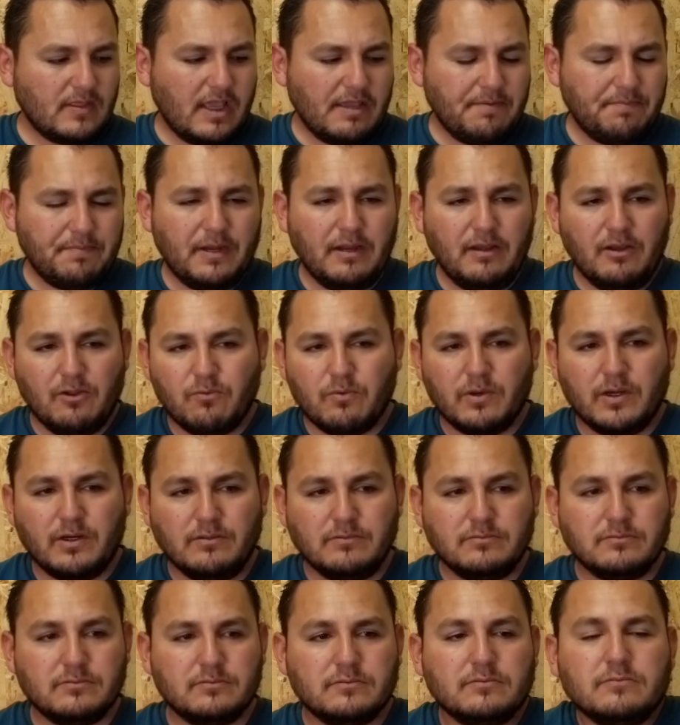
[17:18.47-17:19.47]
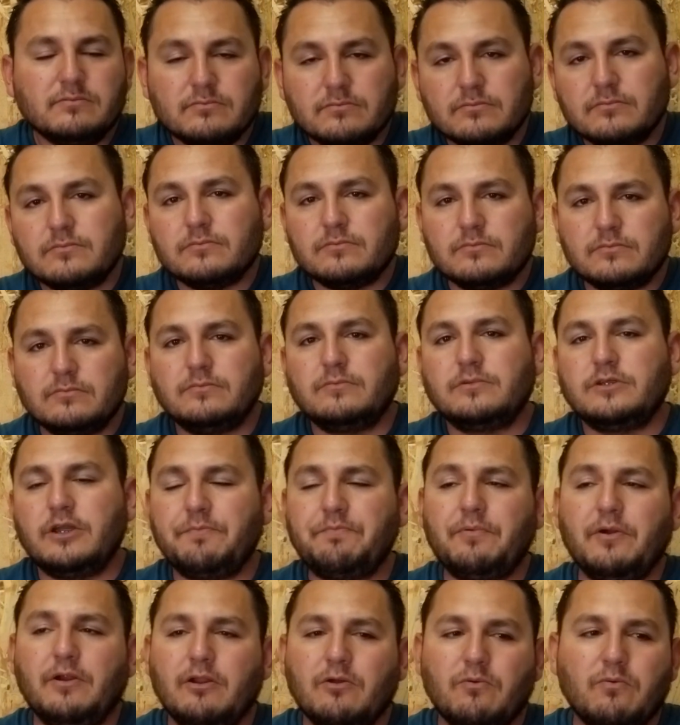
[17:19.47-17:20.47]
I probably will.
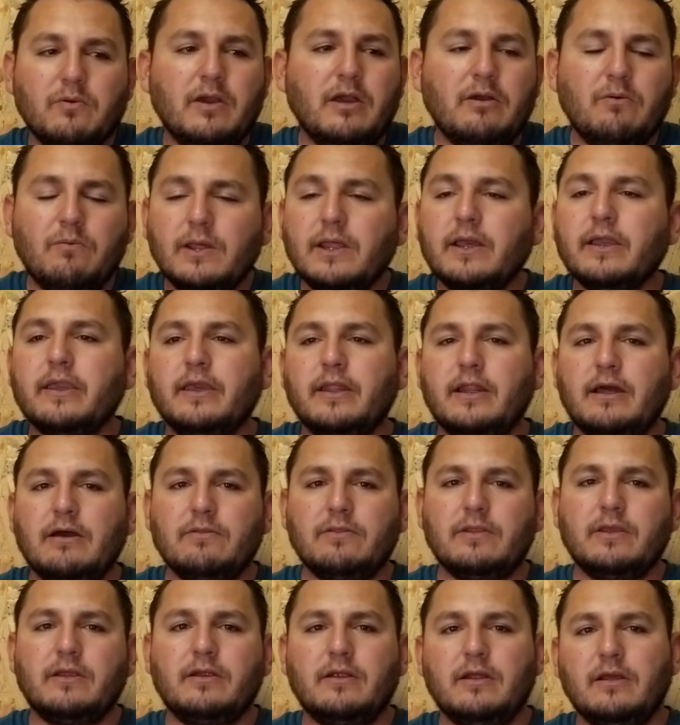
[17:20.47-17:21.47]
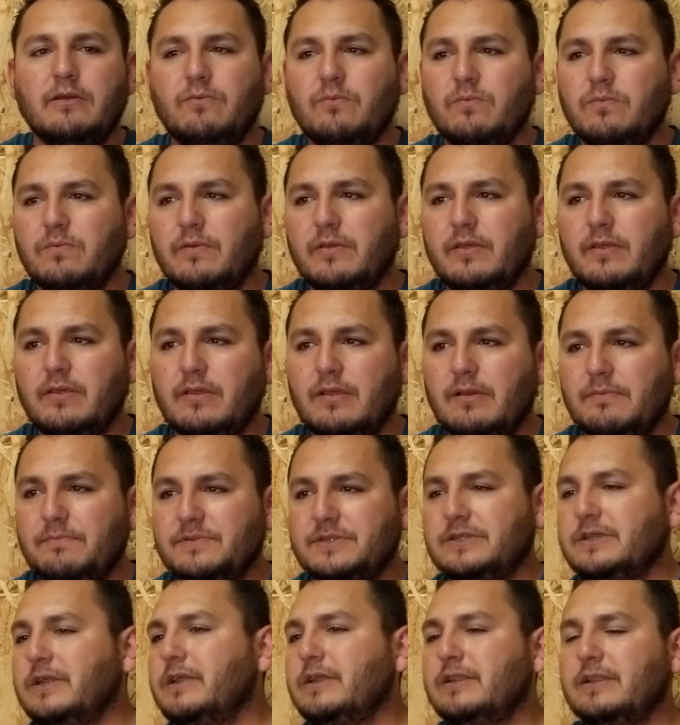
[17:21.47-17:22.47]
I probably will. I want to get out there.
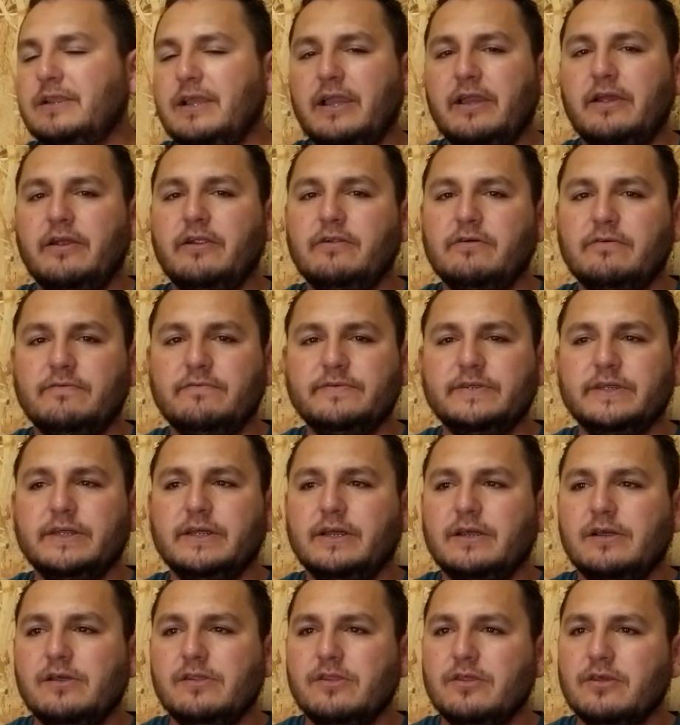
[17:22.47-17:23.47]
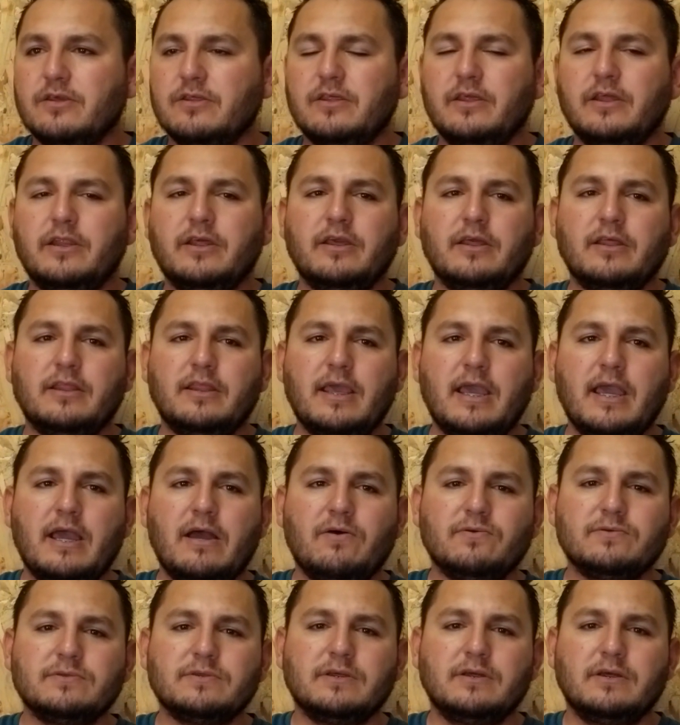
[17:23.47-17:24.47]
I'm sick and tired of just sitting at the
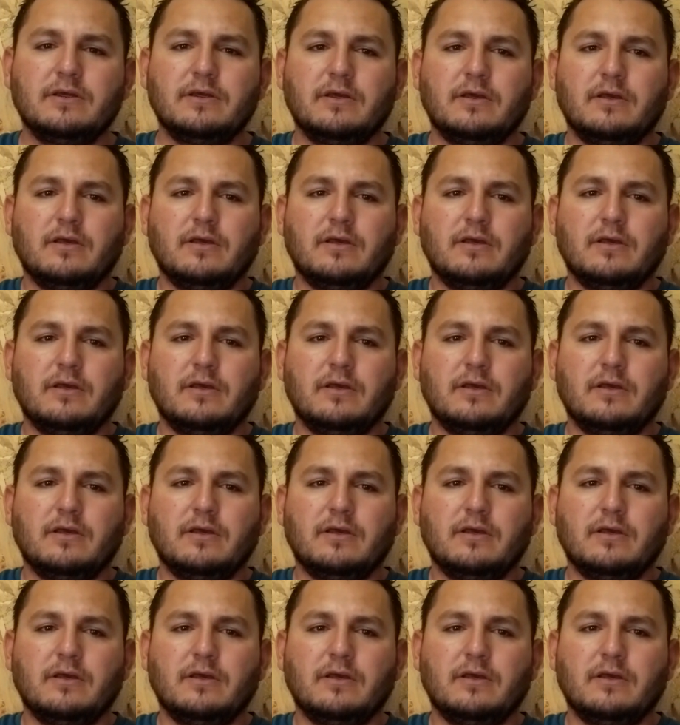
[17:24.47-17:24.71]
house.